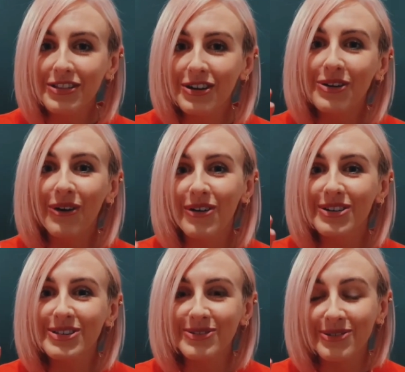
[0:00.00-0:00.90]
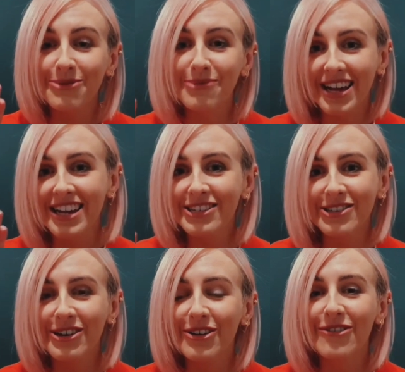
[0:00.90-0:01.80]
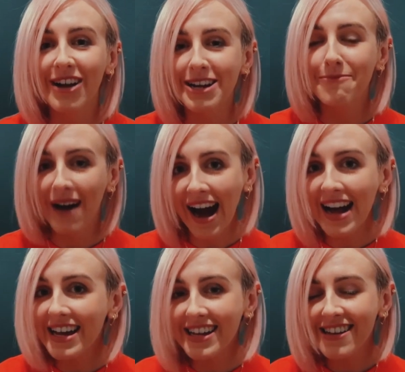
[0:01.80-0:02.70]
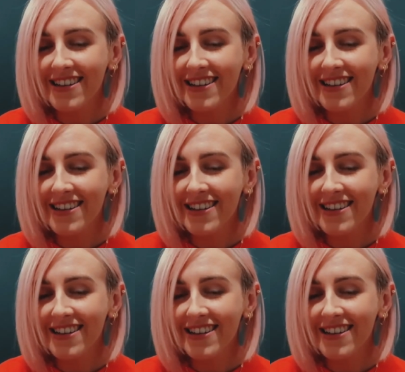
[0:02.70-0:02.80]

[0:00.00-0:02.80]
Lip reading: that God is going to bless you right back.